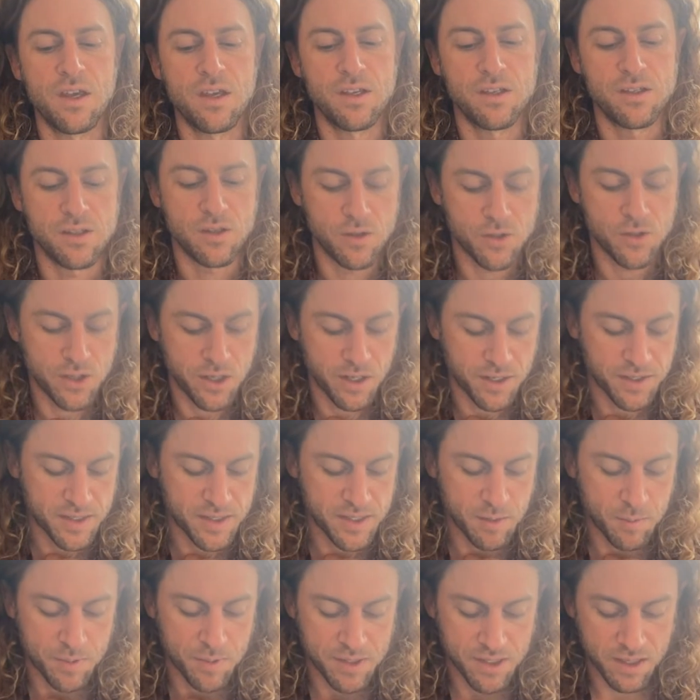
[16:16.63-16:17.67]
So jealousy
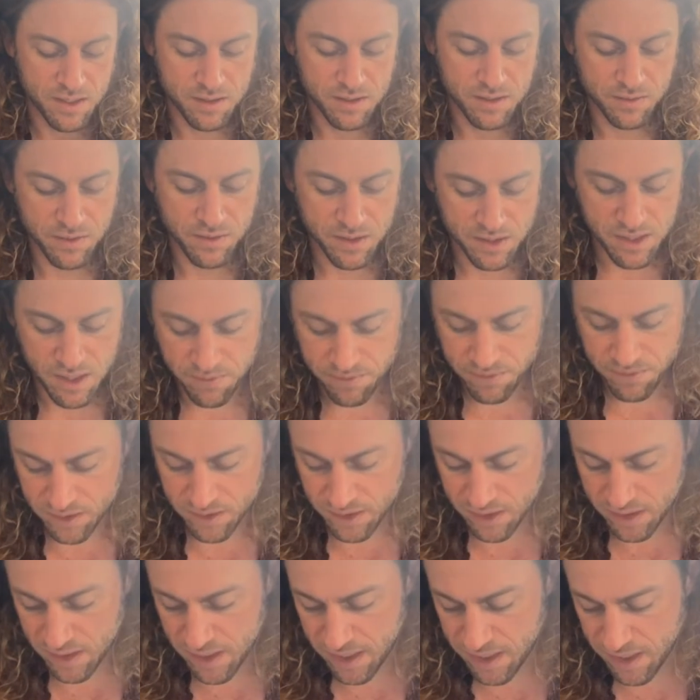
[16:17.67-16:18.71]
and possessiveness definitely
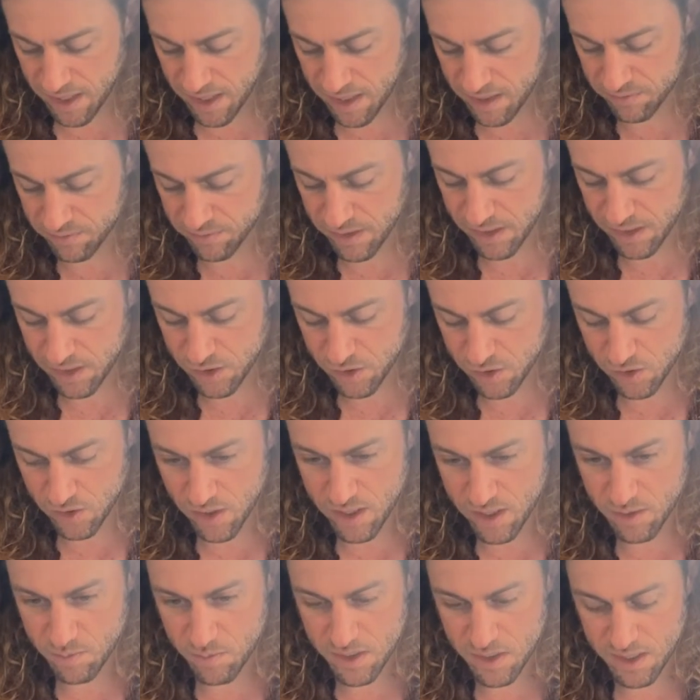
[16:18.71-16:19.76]
like kind of like
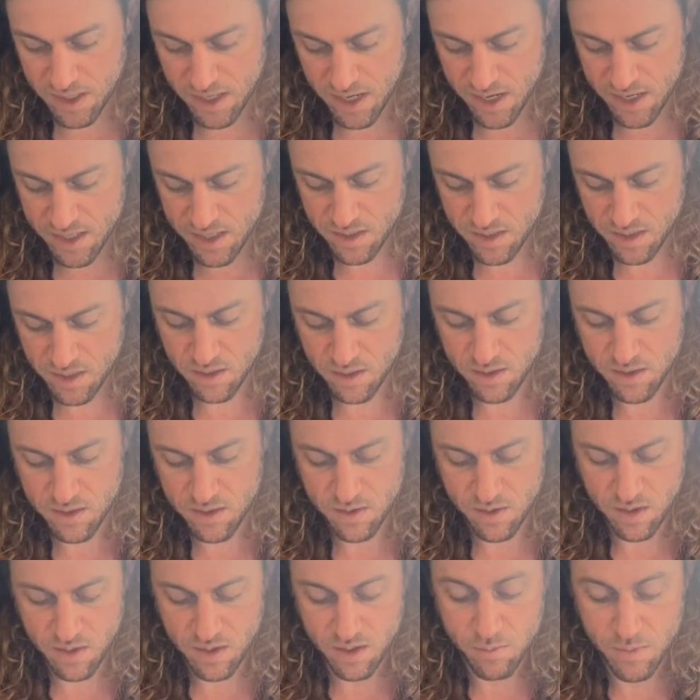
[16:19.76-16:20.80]
strike me kind
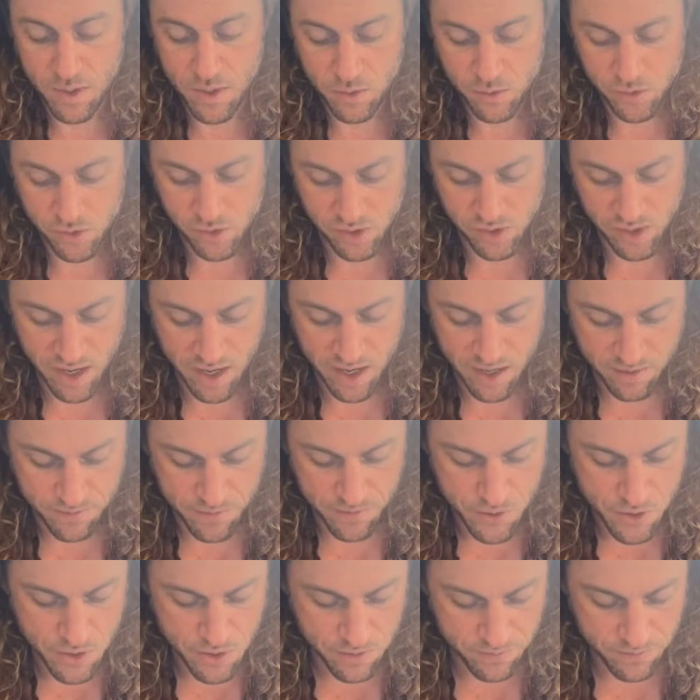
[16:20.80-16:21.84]
of the most out of
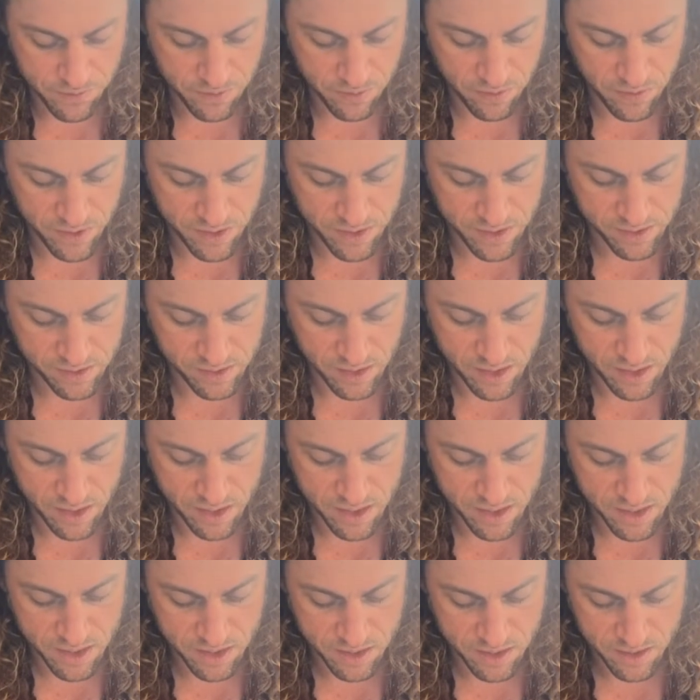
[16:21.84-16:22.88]
all of the things that
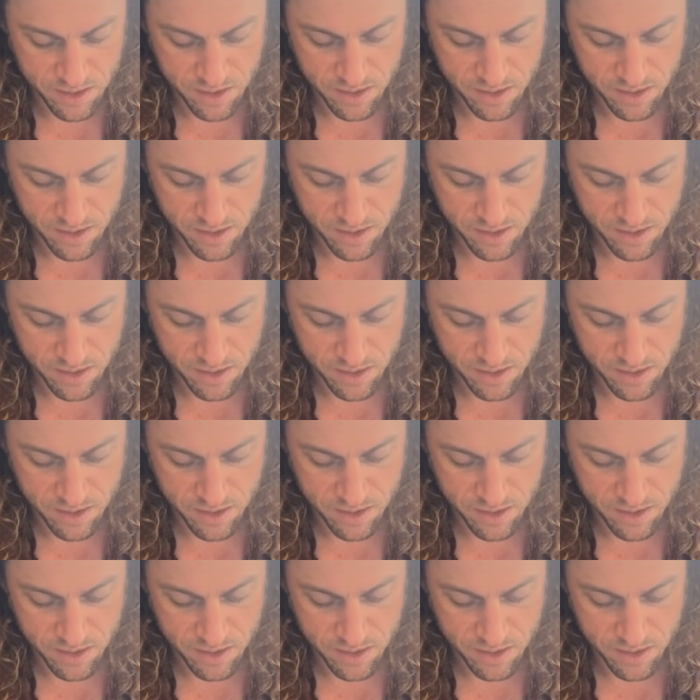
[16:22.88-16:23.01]
I,